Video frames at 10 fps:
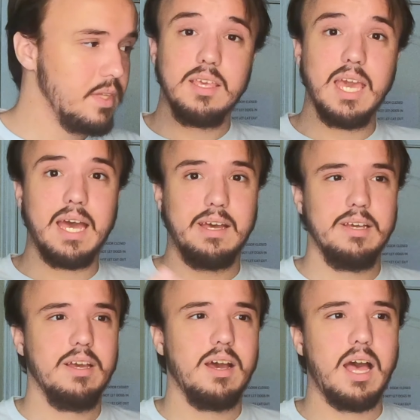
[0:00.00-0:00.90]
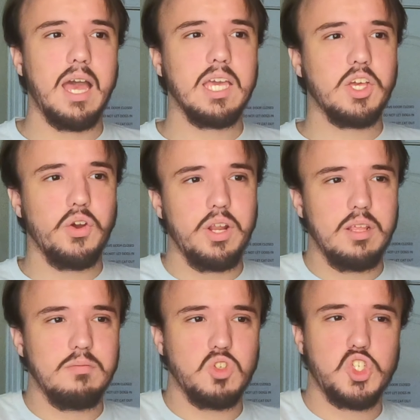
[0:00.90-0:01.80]
Yeah, I
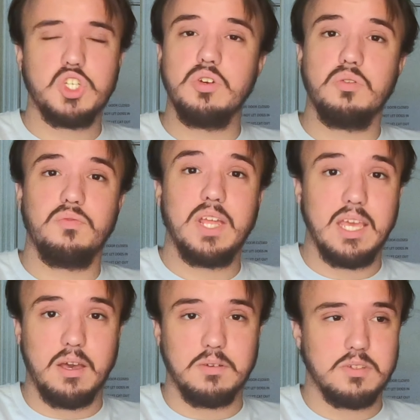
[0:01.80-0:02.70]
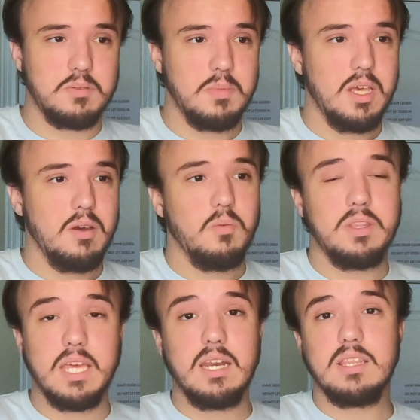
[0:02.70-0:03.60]
couldn't shoot videos
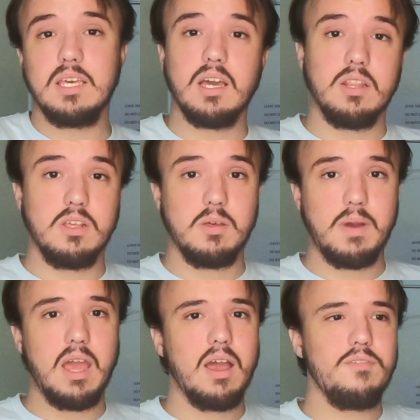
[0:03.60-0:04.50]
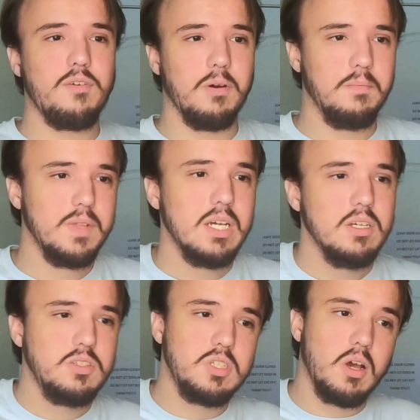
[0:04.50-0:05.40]
with anything other than my
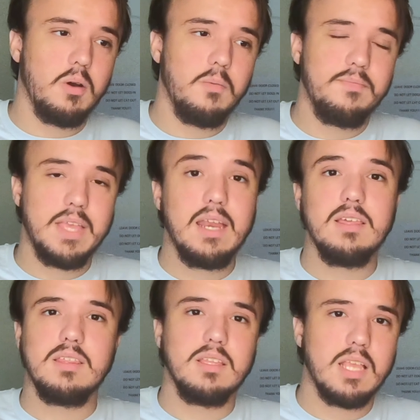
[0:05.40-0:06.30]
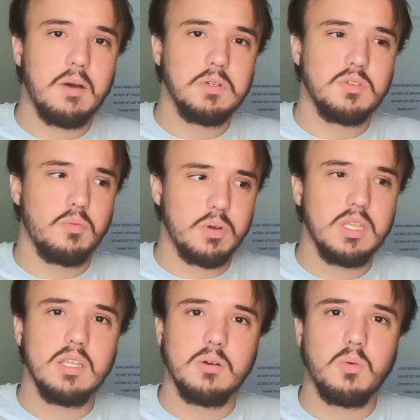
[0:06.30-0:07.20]
iPhone. So anything that was a
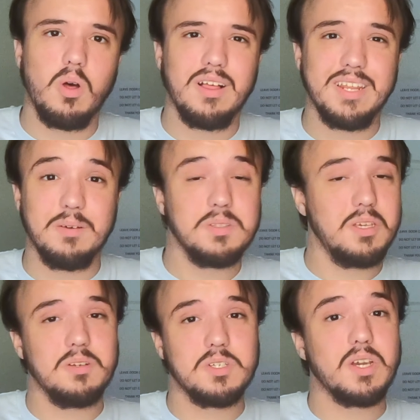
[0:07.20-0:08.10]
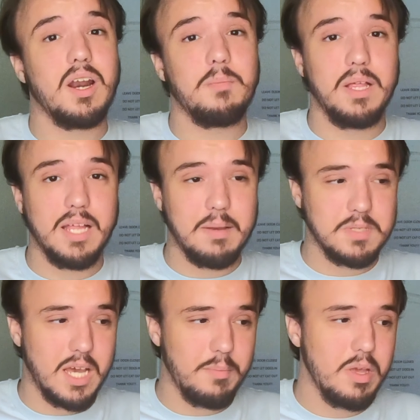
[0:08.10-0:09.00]
really low quality was either shot on my
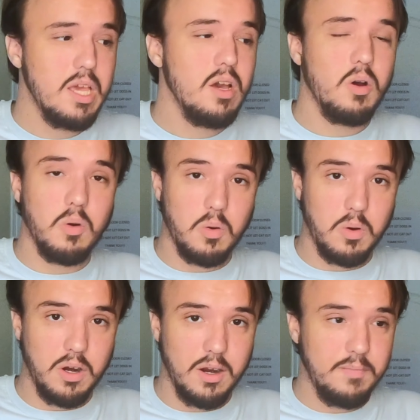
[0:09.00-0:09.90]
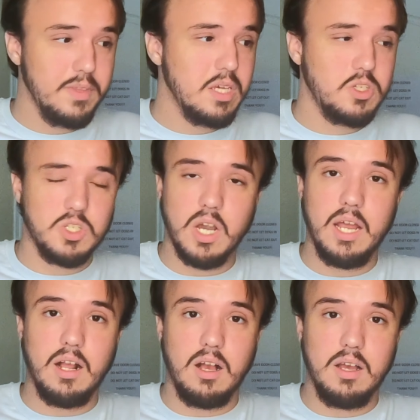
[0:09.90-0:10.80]
laptop or
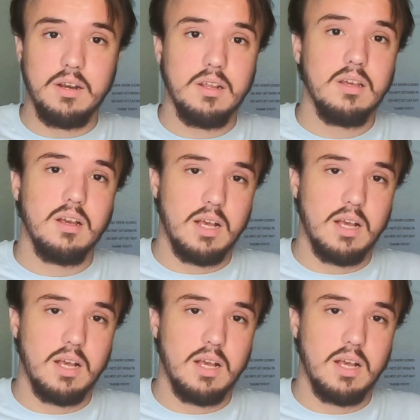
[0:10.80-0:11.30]
shot on